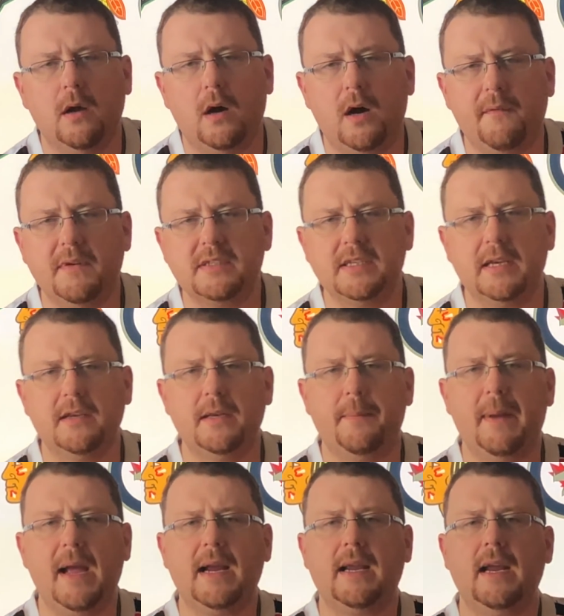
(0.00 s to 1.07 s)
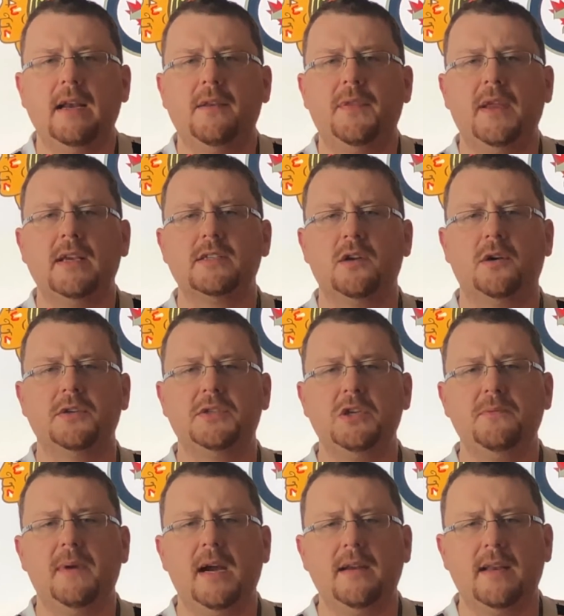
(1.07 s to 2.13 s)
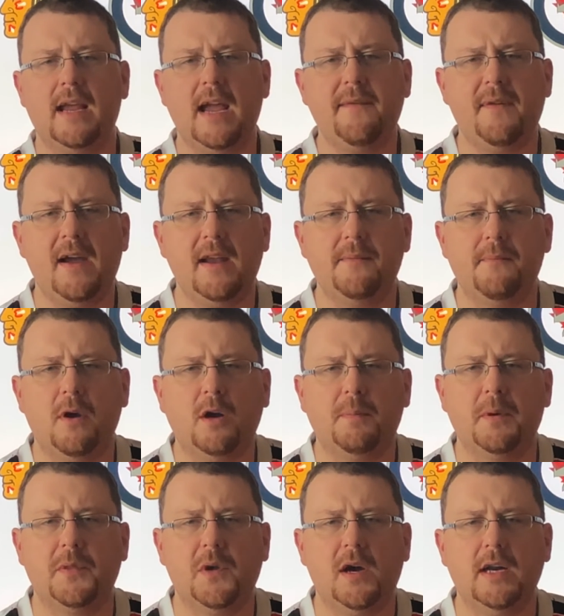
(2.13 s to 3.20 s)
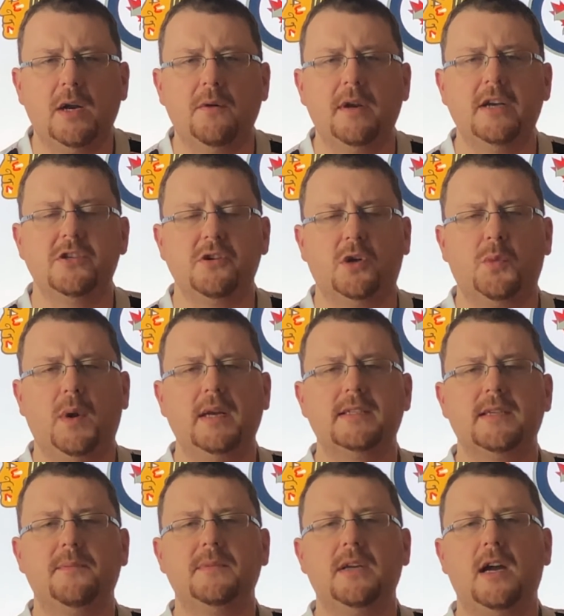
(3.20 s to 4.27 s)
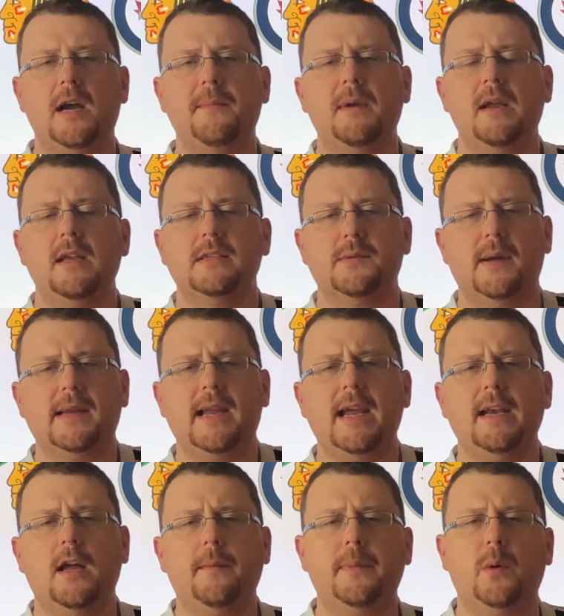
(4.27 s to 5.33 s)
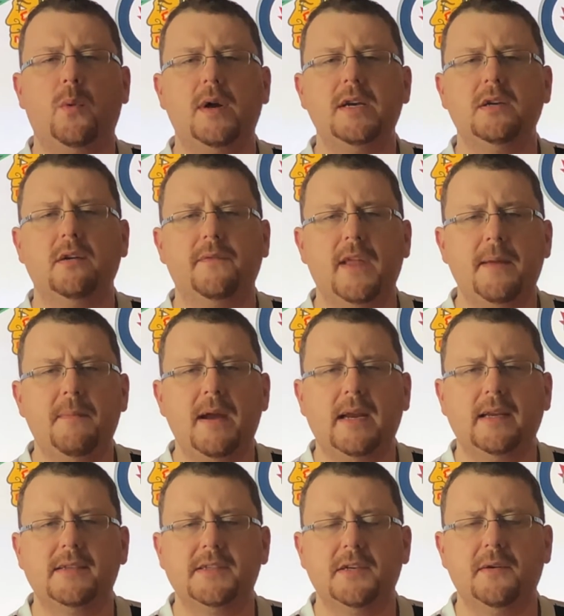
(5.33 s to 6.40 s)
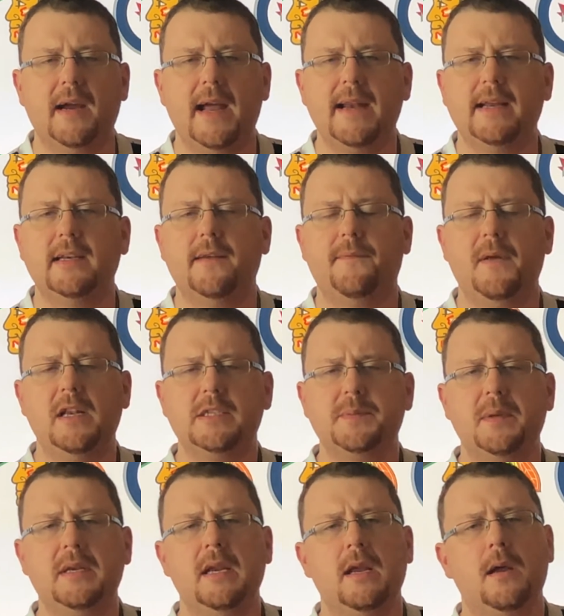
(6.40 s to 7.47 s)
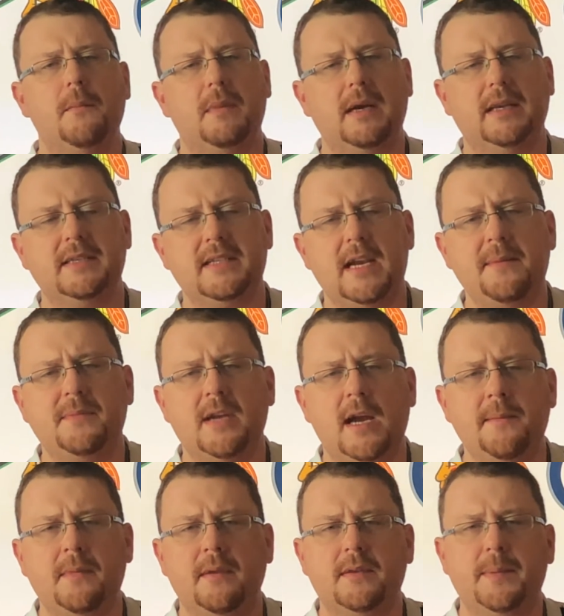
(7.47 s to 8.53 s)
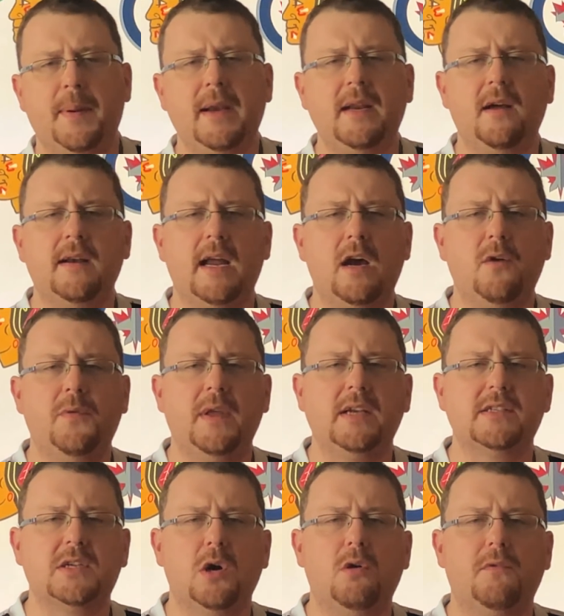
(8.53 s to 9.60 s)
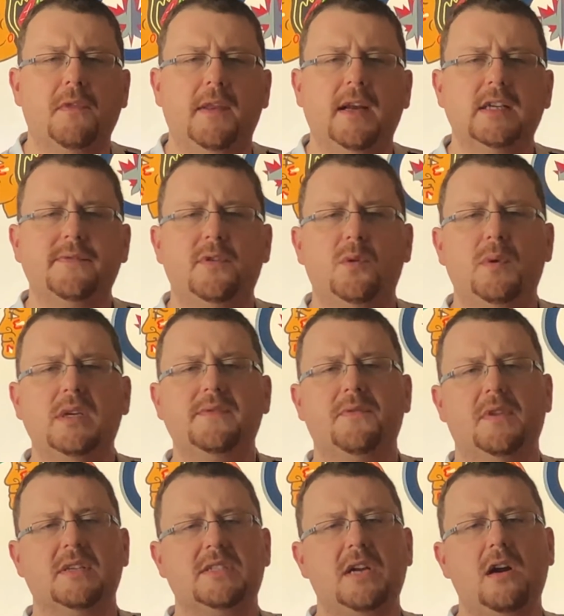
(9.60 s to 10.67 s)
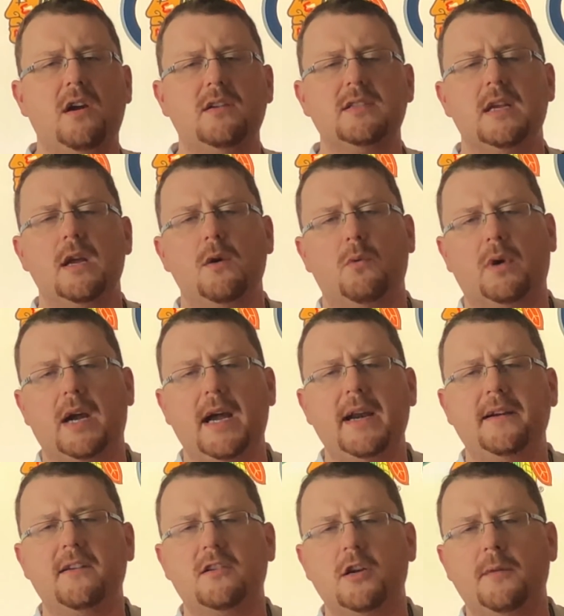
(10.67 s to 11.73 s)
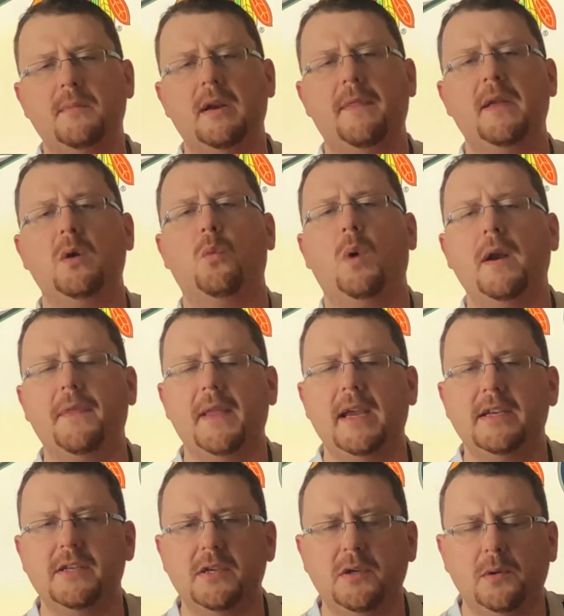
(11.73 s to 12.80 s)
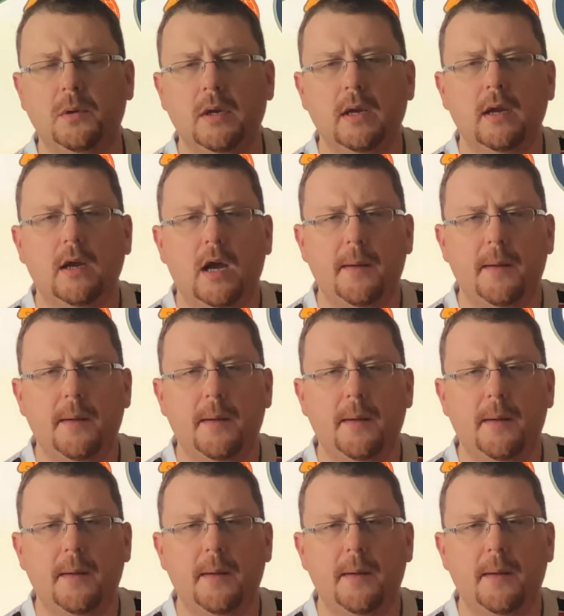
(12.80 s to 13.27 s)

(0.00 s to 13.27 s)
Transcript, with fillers: Obviously, on the back end, things aren't too bad. They have had Marc Methot out injured quite some time, so I can't help but wonder if they might consider adding a defenseman. But at the same time, depending on how things go over the next few weeks for the Stars, will kind of determine, I think, what they do.